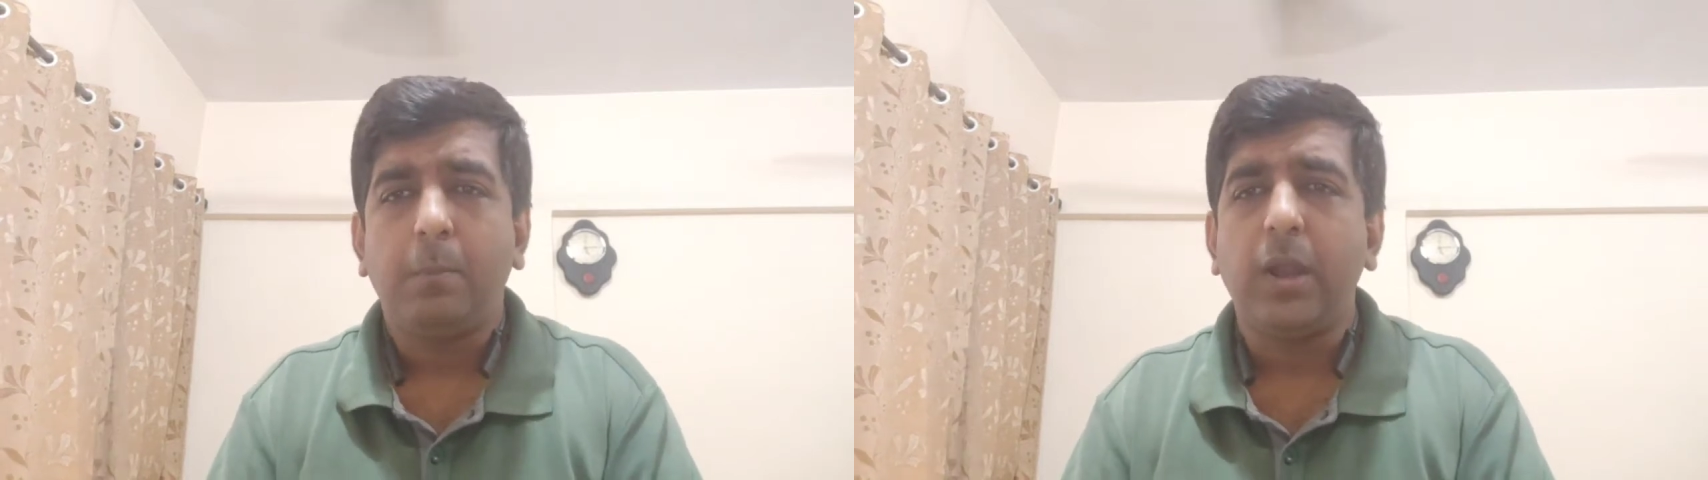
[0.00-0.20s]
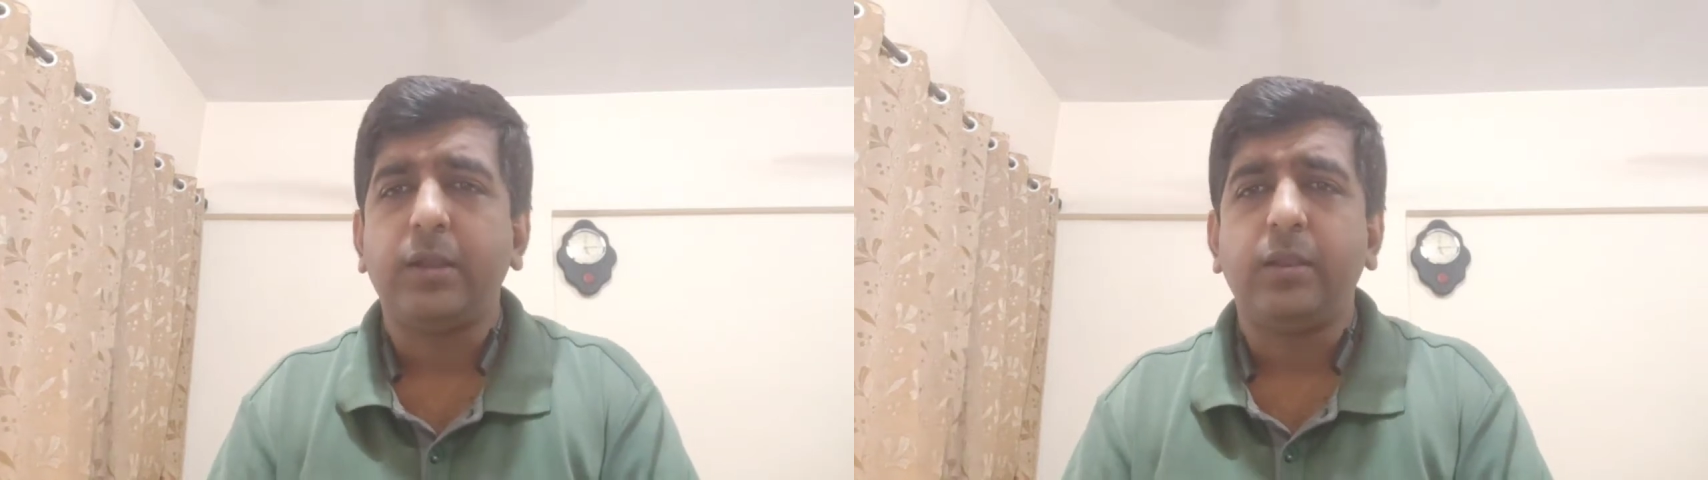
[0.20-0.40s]

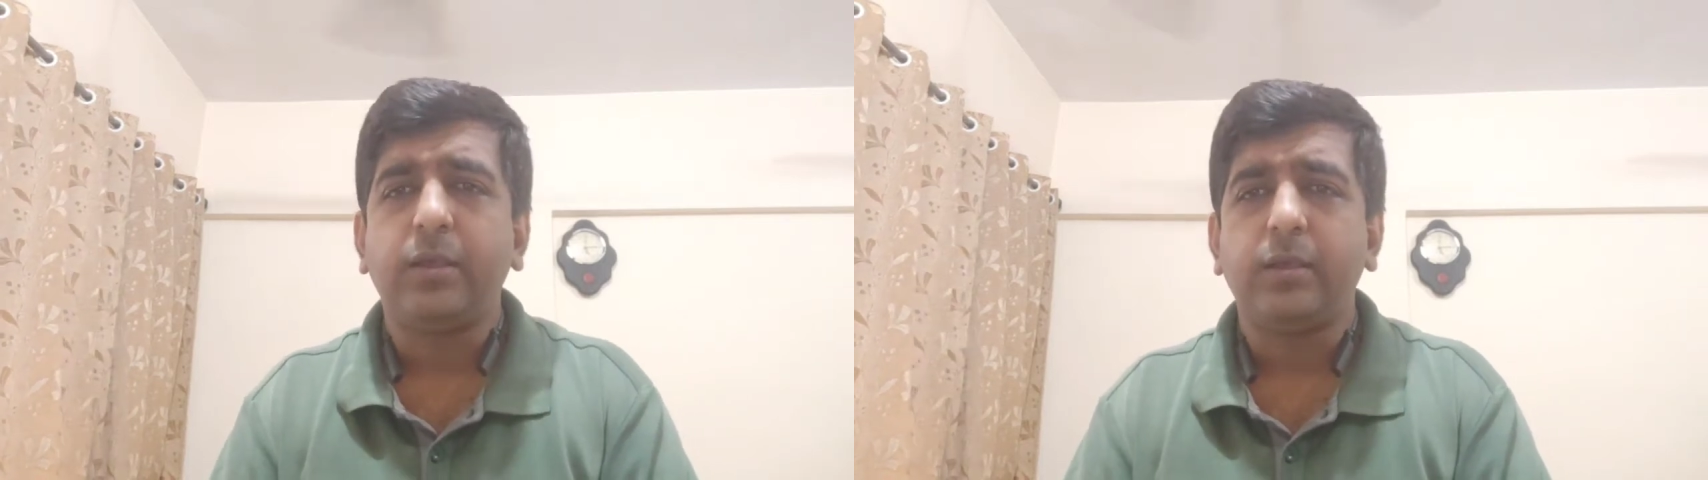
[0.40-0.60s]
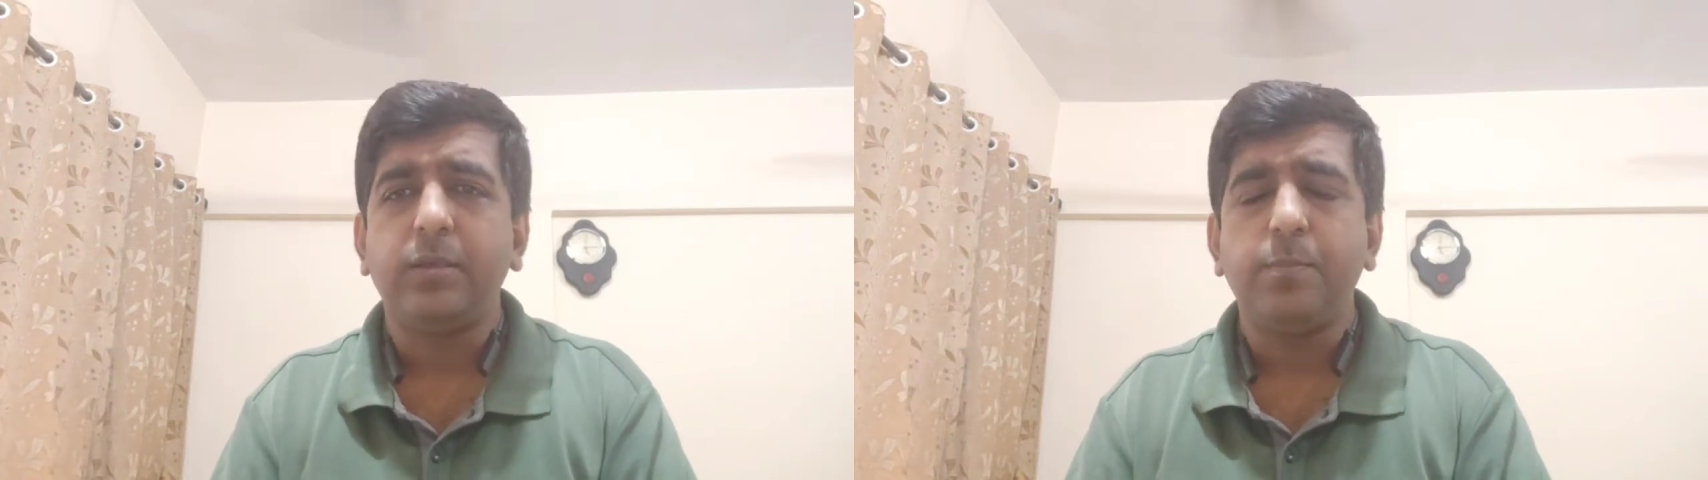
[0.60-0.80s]
But
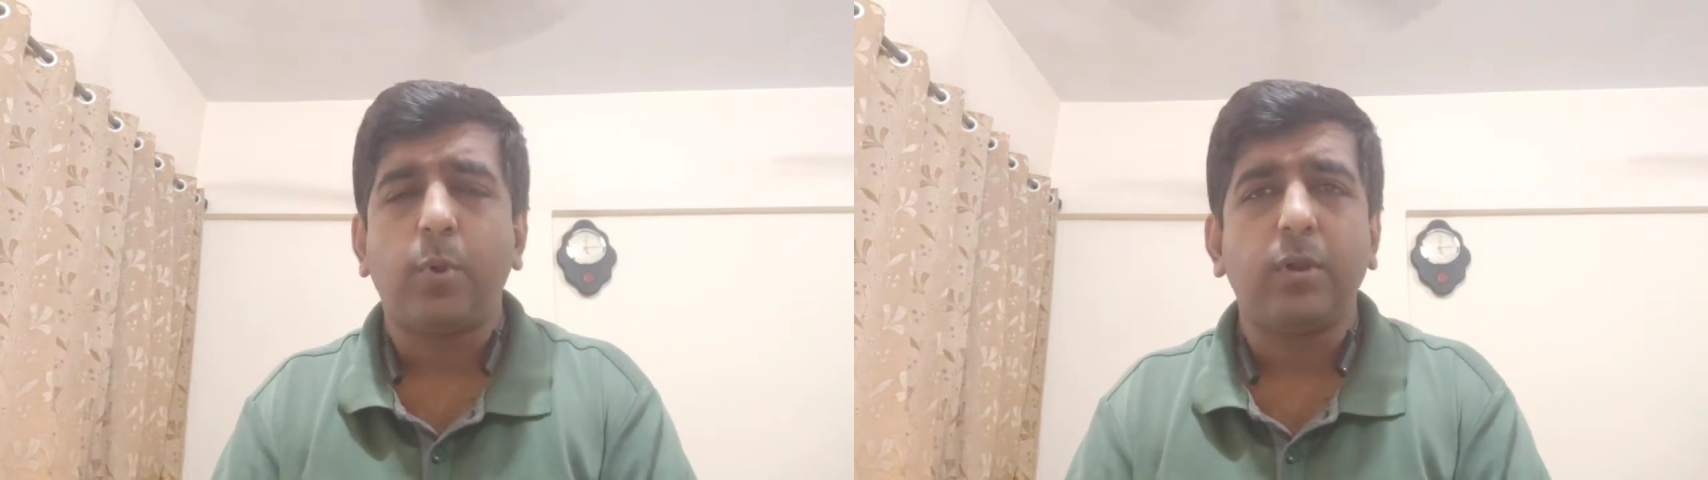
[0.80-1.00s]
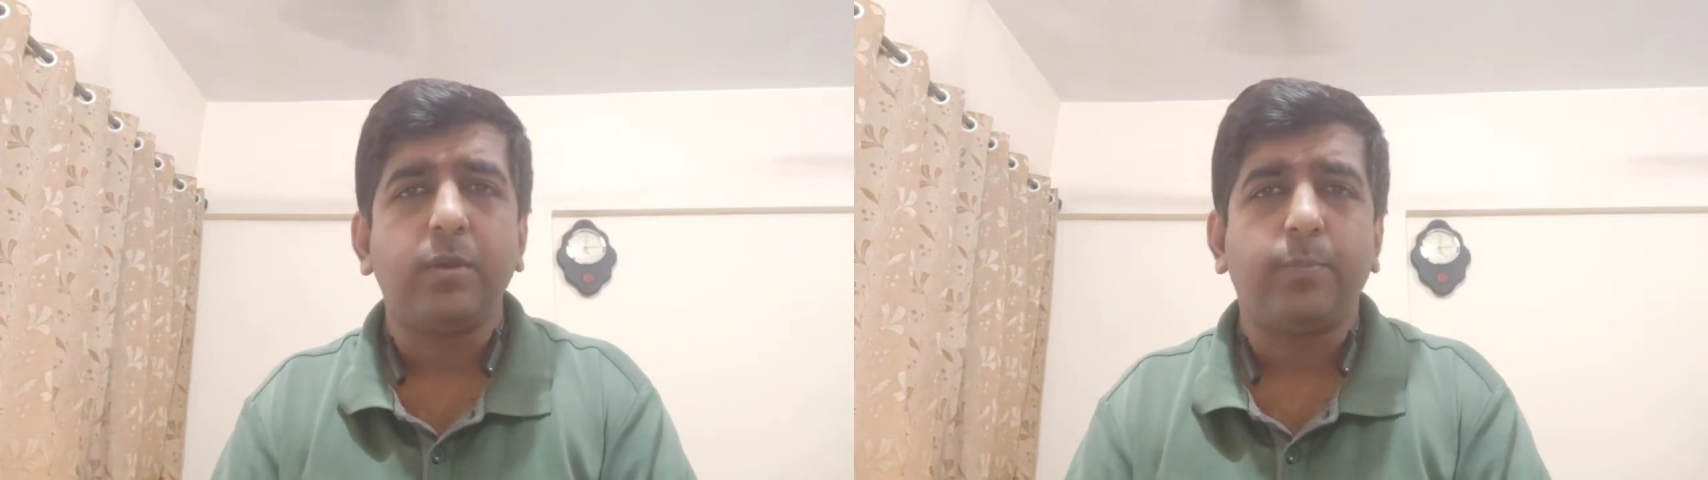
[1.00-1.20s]
the
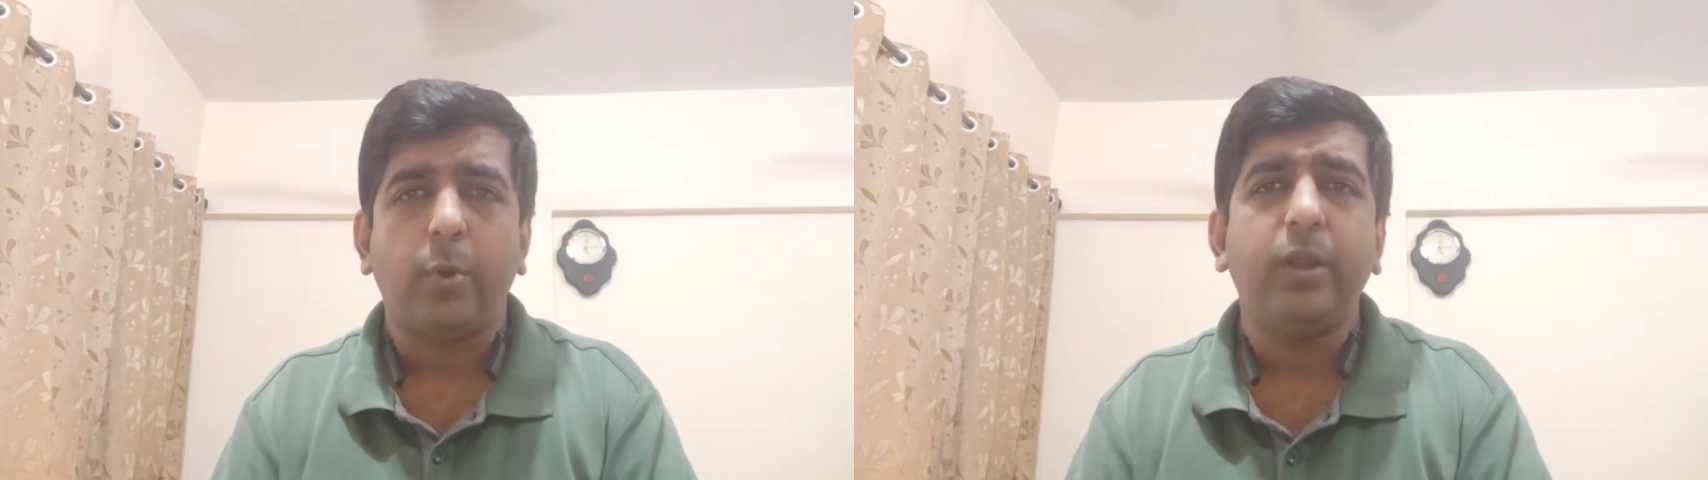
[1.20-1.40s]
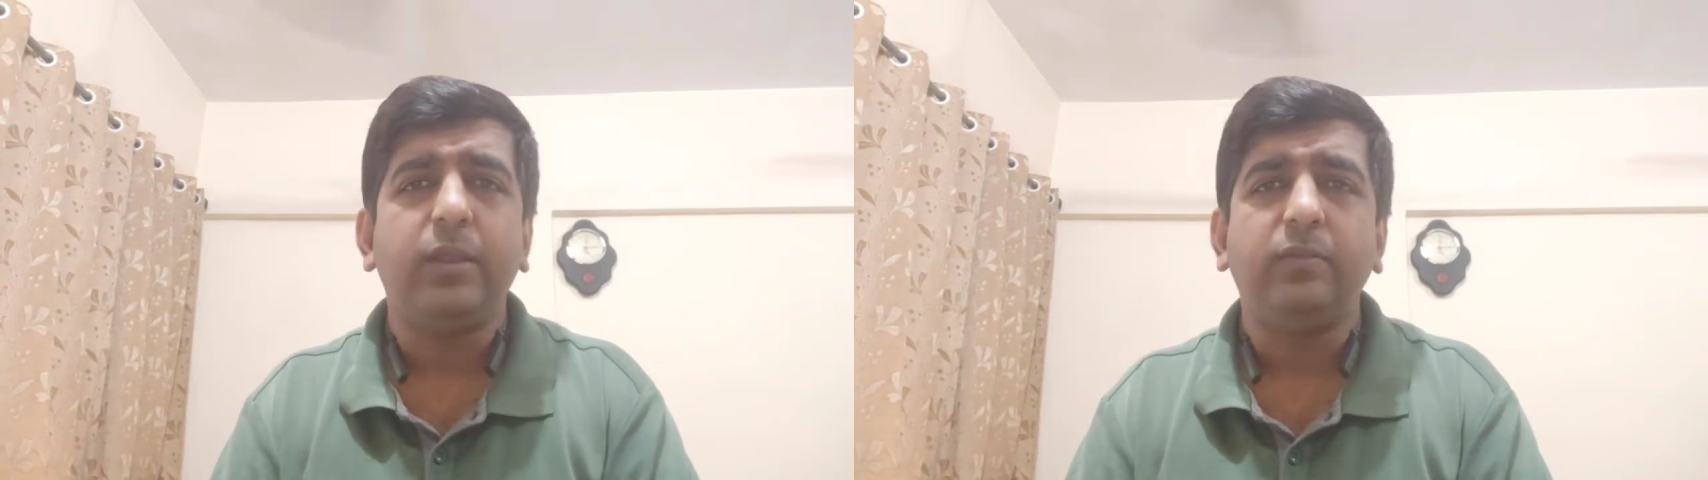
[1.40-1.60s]
important point